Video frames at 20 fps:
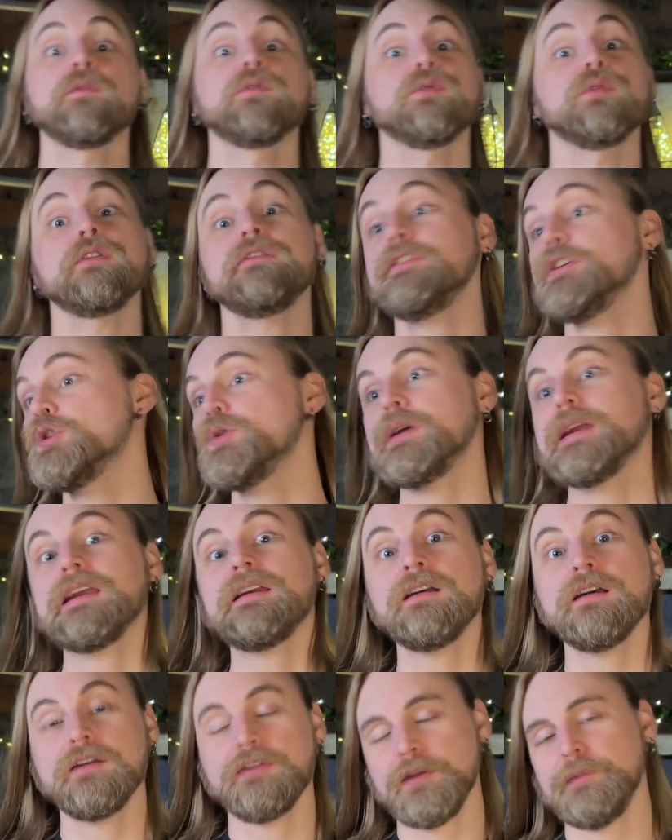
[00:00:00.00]

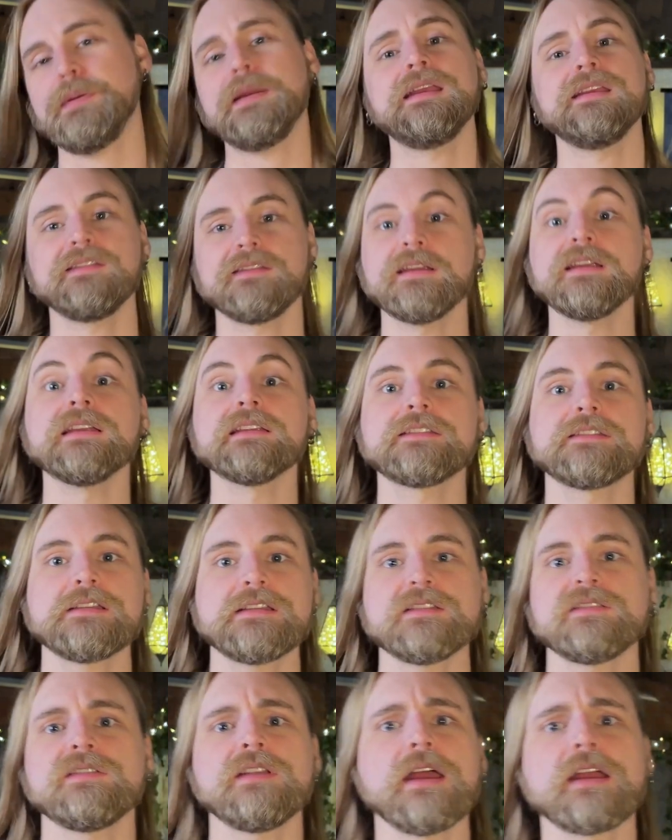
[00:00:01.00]
Reviewing the PCs
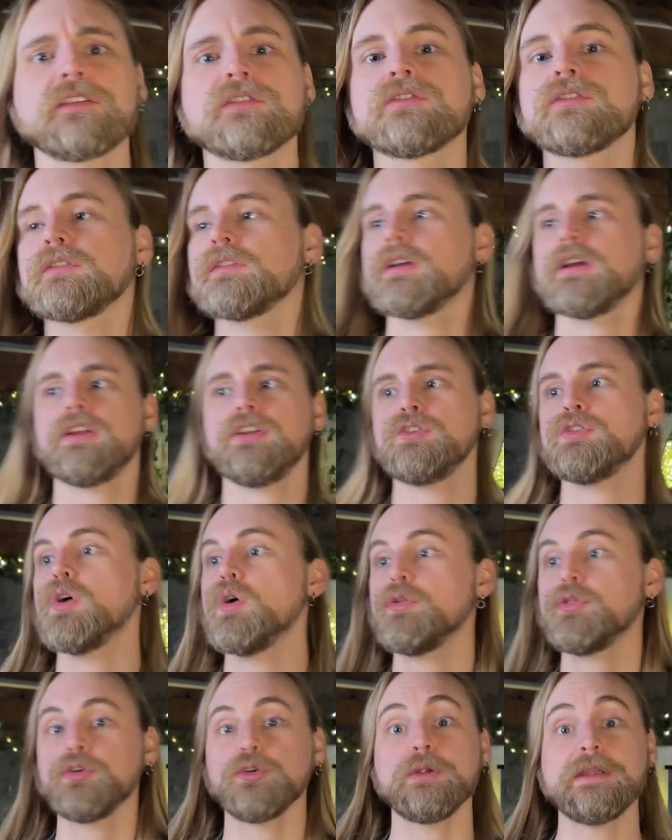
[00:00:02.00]
is next. You
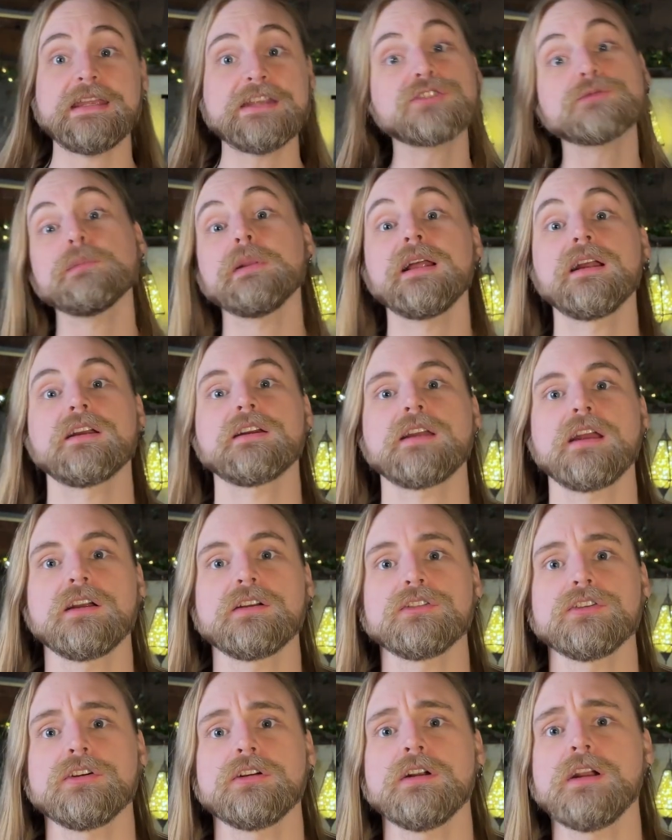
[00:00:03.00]
go through each player
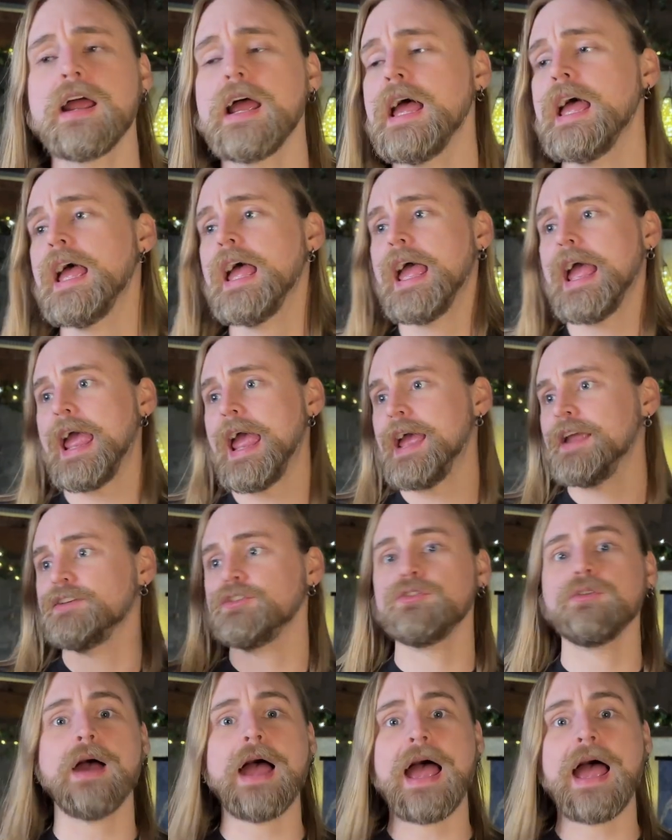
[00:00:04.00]
character and you